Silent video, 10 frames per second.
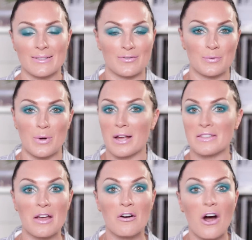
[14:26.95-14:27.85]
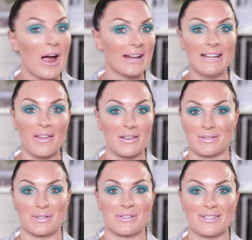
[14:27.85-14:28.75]
if you work there or any other
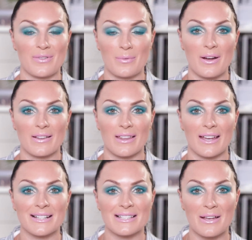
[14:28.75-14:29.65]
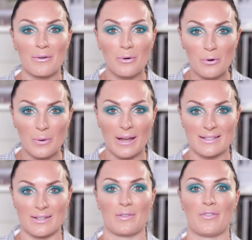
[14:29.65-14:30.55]
stores if you work there because they're
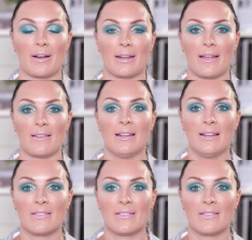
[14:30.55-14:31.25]
always so funny and